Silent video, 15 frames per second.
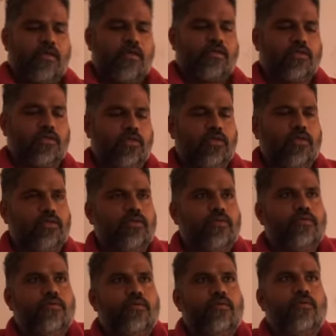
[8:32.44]

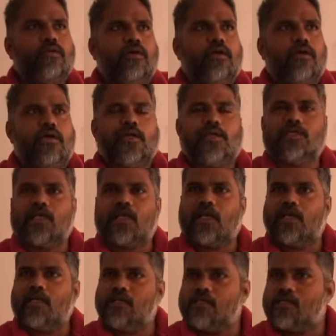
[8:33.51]
So
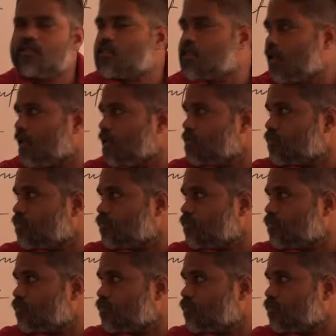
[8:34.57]
initially stage,